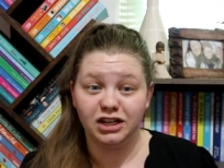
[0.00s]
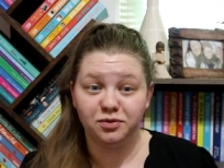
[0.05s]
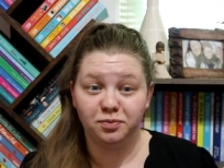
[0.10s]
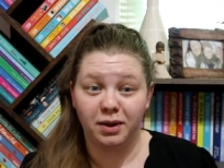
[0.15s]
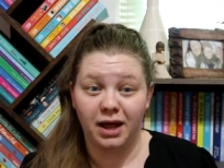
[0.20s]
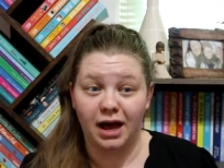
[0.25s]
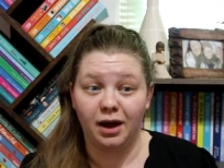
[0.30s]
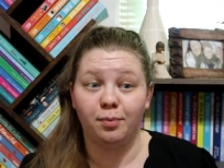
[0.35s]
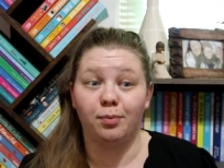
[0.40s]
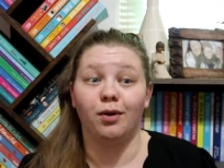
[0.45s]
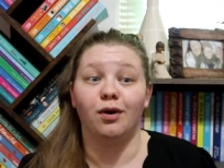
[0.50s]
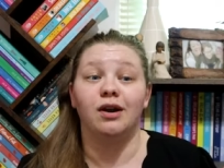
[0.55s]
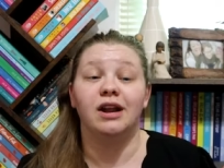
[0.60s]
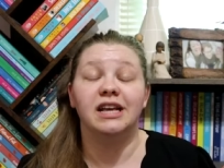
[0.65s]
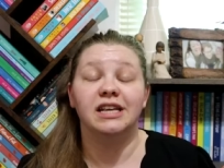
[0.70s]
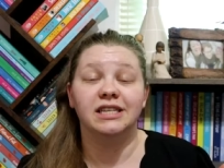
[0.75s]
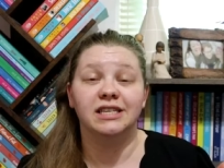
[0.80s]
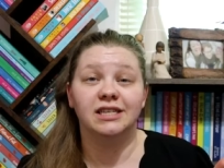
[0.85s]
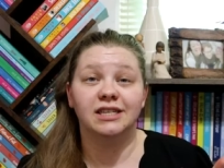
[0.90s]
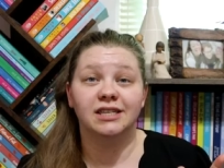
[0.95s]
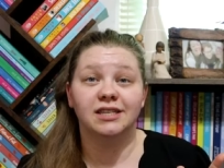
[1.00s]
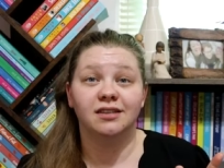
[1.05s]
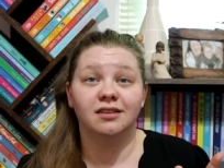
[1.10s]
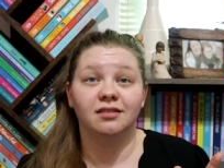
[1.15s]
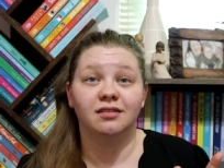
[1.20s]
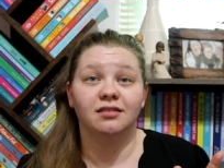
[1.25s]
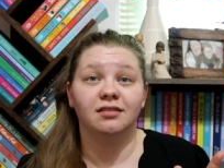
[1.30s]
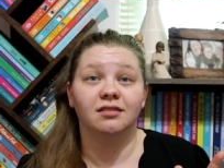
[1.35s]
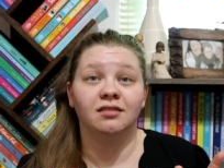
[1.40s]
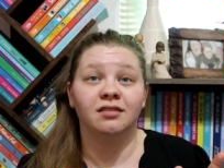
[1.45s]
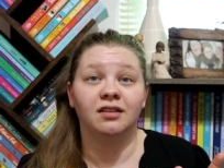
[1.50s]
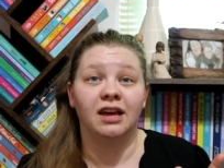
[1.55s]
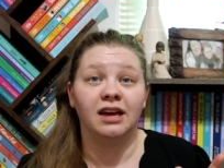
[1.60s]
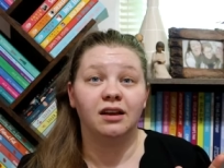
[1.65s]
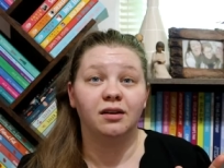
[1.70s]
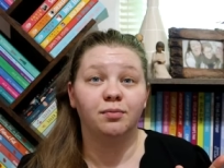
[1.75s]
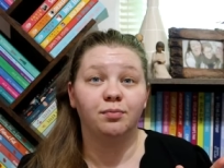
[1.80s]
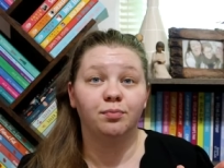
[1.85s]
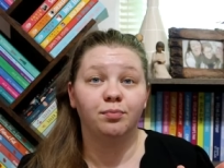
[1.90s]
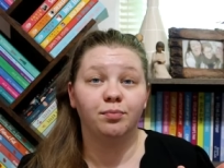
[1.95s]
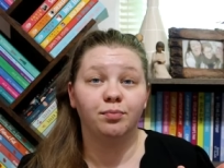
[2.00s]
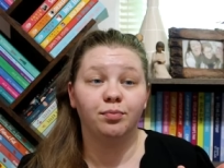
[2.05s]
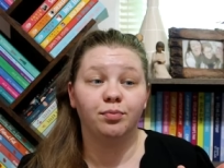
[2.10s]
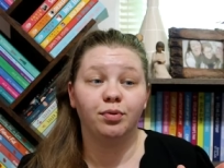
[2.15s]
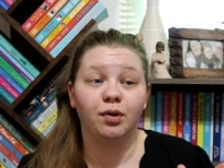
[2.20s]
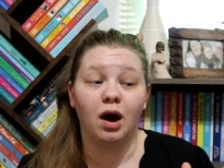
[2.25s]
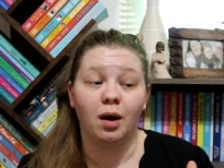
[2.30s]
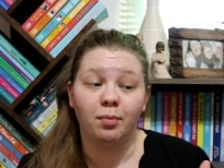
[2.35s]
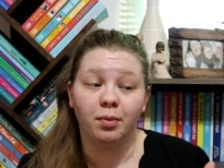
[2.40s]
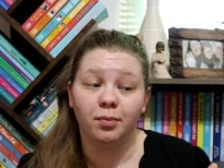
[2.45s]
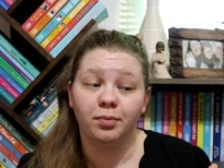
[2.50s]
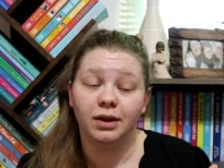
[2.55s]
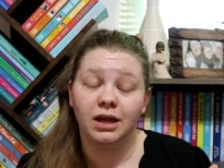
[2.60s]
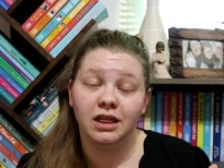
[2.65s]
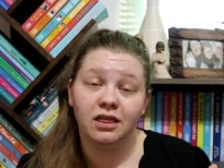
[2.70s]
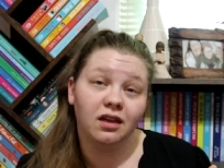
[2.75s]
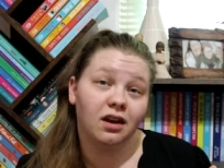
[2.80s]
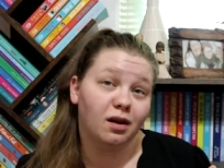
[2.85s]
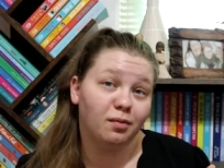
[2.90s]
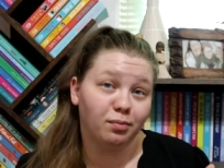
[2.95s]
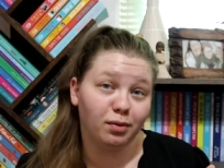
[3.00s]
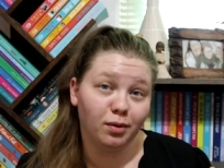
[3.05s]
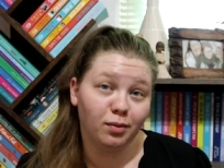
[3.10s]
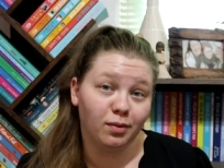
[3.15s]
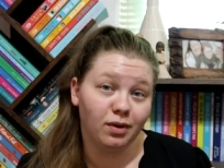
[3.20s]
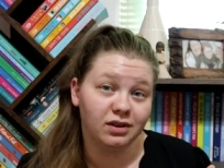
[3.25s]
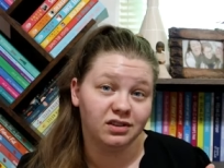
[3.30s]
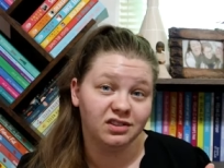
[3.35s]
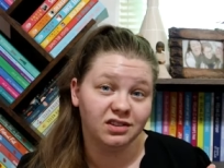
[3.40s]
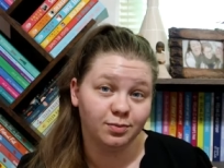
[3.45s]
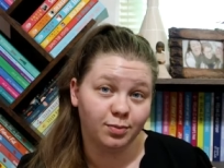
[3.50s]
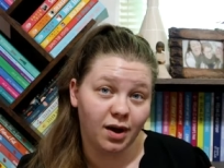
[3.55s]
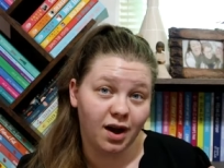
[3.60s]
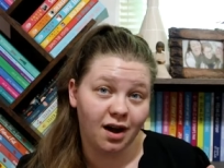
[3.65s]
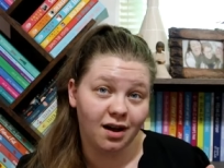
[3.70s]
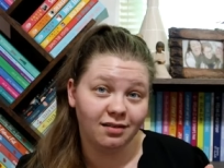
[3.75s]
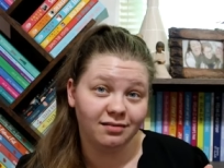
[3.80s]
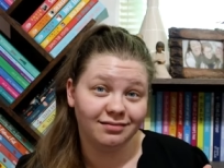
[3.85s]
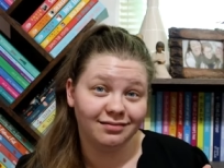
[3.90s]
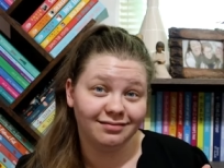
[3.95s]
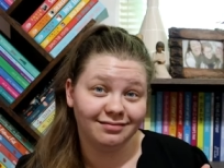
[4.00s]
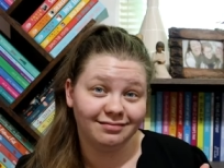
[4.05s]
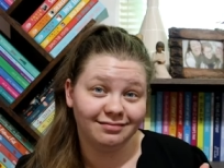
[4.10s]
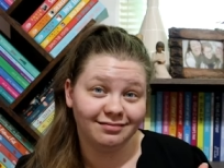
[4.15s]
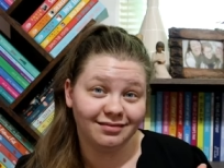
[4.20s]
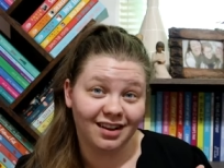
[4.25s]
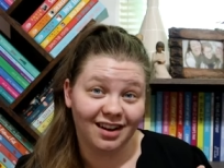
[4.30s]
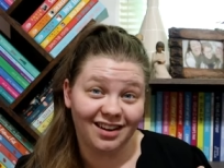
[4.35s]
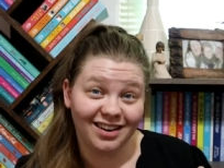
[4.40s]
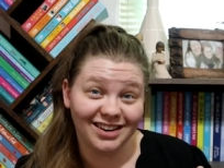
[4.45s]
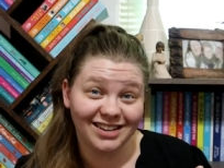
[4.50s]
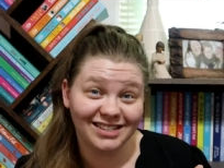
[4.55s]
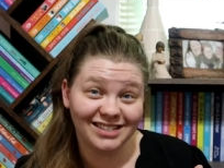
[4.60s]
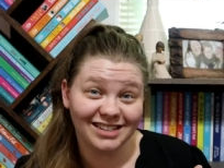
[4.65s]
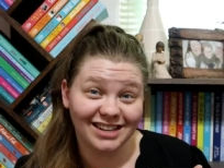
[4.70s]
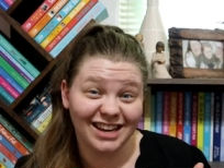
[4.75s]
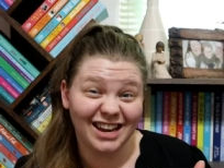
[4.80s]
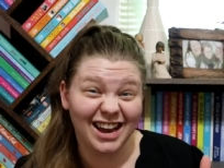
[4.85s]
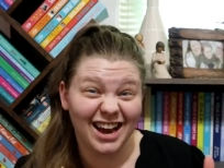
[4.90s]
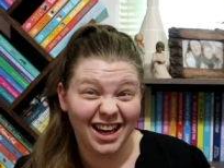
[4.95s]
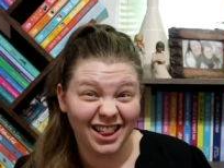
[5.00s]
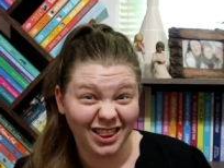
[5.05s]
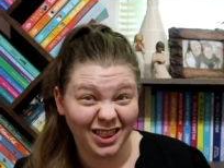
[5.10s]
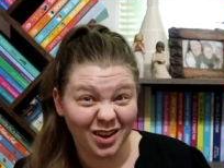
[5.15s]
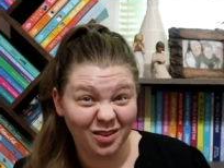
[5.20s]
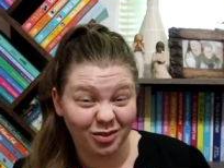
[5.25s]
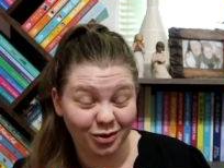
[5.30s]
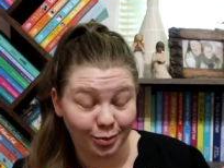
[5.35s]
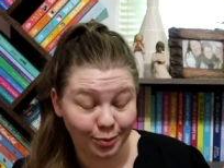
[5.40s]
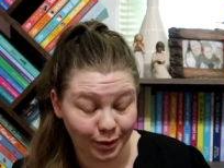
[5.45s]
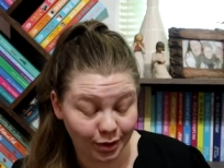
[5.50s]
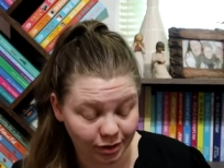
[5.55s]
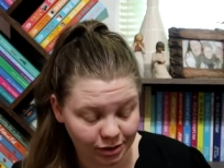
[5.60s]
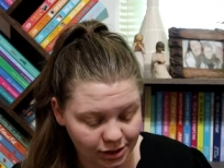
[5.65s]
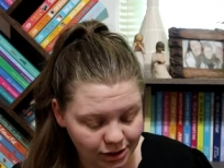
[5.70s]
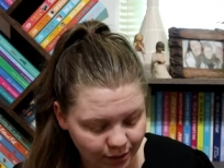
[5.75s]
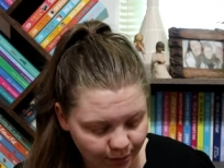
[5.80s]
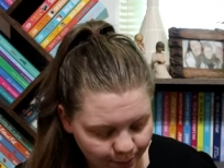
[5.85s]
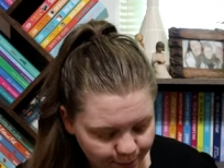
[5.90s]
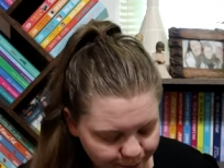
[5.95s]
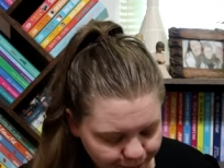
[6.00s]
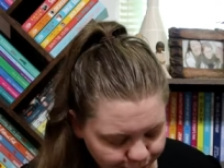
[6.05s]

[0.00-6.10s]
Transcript: H. Blackburn is like probably the number one spot, honestly. I love her books.